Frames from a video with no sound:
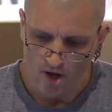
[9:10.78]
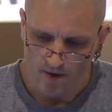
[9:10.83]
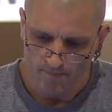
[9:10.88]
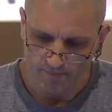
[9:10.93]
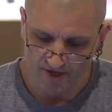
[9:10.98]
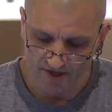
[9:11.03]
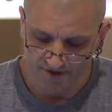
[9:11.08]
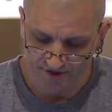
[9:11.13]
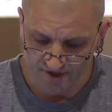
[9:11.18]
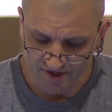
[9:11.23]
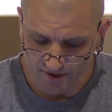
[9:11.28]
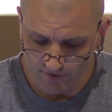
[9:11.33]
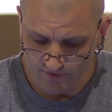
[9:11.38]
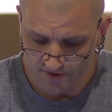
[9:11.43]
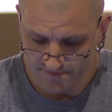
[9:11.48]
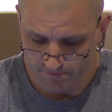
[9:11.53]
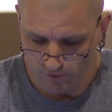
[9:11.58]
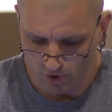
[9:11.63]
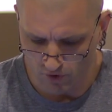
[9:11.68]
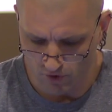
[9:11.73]
But I think there
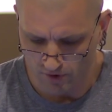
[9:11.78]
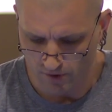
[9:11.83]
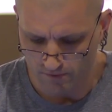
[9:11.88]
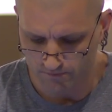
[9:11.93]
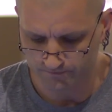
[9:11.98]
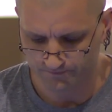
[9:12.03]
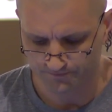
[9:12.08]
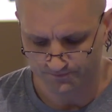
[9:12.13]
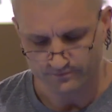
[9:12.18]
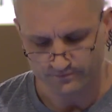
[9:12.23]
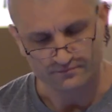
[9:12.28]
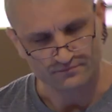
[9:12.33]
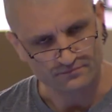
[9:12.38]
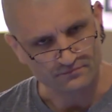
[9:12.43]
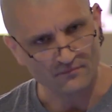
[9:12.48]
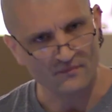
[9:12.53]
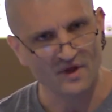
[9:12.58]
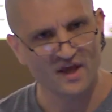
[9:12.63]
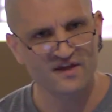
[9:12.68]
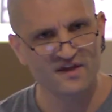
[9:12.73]
is more
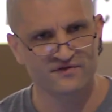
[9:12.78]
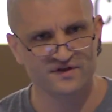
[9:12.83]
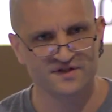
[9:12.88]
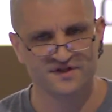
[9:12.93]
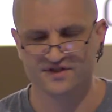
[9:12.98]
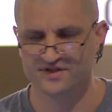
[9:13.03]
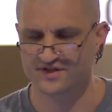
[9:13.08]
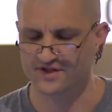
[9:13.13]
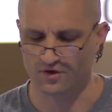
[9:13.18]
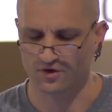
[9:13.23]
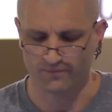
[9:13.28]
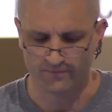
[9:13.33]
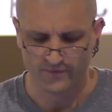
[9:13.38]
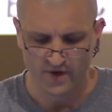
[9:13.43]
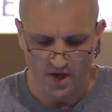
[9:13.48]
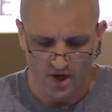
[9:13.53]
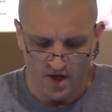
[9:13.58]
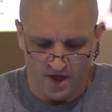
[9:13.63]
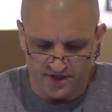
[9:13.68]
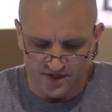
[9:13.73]
even still.
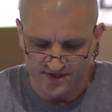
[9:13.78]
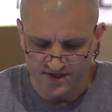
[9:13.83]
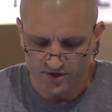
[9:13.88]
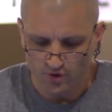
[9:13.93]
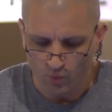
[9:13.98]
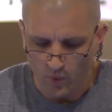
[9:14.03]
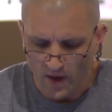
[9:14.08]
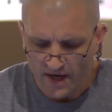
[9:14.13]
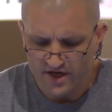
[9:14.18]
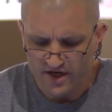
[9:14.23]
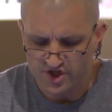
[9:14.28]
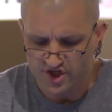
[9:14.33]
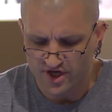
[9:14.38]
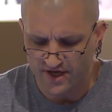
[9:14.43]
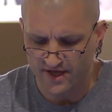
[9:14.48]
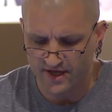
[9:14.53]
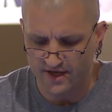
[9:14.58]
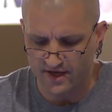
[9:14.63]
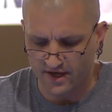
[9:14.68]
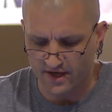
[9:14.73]
See, the wager
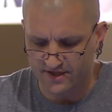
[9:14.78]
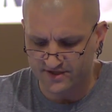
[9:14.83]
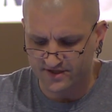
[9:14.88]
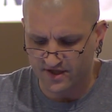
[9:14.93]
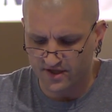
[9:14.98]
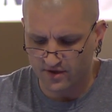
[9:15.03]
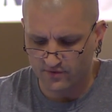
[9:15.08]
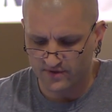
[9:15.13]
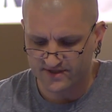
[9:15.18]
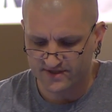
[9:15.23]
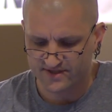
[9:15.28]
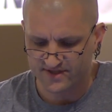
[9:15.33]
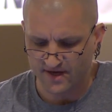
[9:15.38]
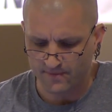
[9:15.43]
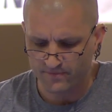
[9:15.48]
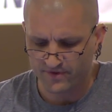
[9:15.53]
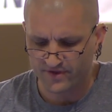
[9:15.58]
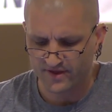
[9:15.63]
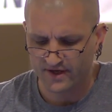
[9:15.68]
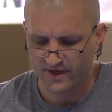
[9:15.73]
here is that there is
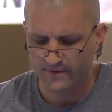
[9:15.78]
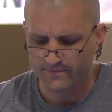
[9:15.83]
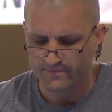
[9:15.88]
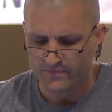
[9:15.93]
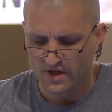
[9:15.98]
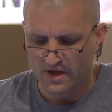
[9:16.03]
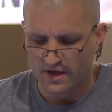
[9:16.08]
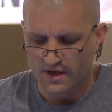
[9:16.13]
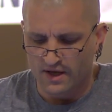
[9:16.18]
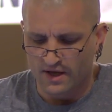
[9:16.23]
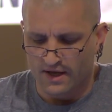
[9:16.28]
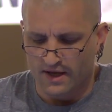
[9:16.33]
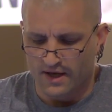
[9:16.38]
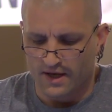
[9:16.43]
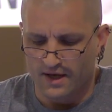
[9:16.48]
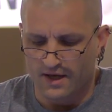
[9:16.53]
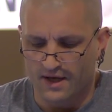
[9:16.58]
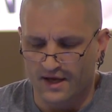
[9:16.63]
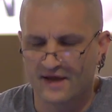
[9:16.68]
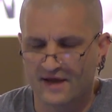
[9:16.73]
something
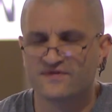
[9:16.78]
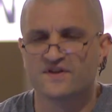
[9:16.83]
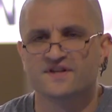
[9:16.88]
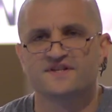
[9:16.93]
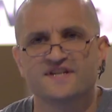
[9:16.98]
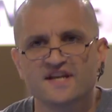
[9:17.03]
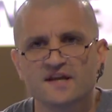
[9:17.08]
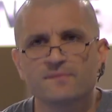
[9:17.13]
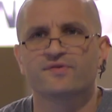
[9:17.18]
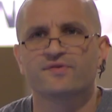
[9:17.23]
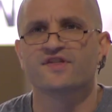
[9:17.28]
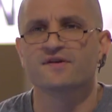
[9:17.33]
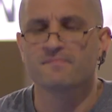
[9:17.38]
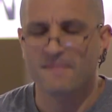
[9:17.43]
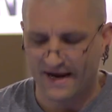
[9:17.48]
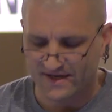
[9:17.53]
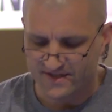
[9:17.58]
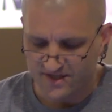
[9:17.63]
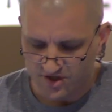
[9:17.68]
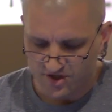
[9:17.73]
in the deep
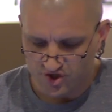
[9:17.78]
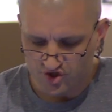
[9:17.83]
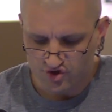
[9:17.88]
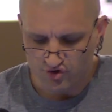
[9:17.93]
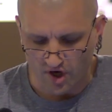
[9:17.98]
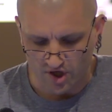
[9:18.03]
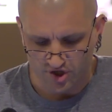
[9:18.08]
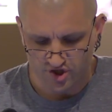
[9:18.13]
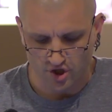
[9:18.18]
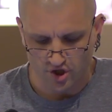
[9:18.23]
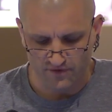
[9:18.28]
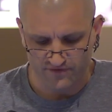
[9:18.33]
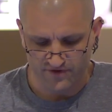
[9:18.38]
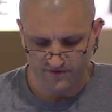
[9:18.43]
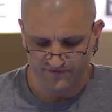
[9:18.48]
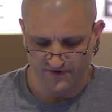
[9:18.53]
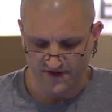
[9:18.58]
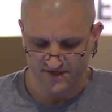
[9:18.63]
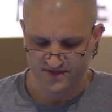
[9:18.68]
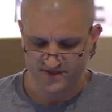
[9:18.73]
thematic structure of the
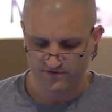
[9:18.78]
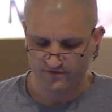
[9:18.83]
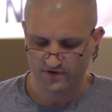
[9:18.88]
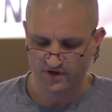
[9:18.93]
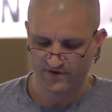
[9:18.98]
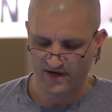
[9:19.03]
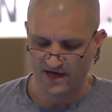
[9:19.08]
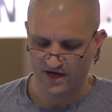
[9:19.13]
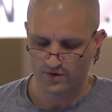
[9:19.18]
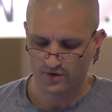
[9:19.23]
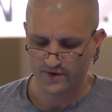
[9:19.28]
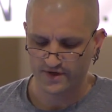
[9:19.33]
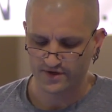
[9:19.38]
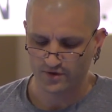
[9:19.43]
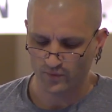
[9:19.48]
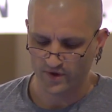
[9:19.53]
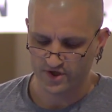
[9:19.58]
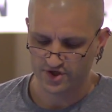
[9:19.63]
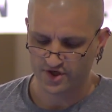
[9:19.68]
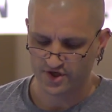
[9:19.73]
festival of Halloween
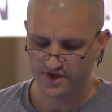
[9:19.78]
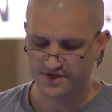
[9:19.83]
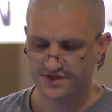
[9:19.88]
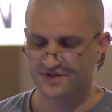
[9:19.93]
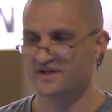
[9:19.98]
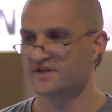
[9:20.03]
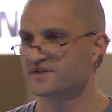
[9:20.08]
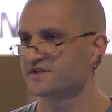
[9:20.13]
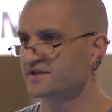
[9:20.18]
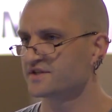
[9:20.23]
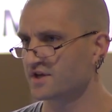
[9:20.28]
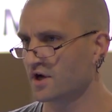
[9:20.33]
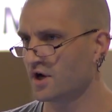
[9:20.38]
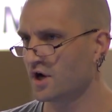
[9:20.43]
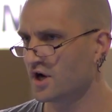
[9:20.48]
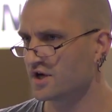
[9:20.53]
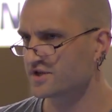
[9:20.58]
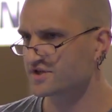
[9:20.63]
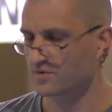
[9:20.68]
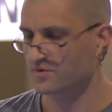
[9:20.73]
that we should insist is
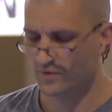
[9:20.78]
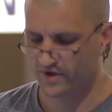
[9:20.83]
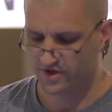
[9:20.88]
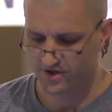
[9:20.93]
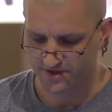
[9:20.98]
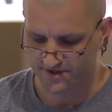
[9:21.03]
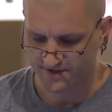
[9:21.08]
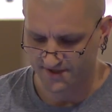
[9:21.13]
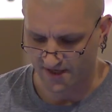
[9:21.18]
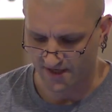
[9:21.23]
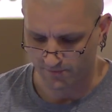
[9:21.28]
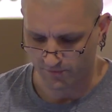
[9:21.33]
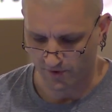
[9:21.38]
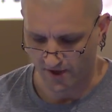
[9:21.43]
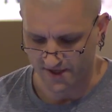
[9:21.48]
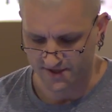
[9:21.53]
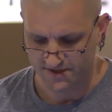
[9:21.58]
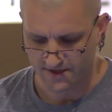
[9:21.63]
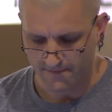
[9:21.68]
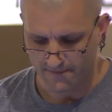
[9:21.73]
ours and we should
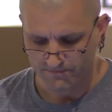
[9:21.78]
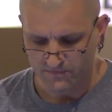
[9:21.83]
celebrate.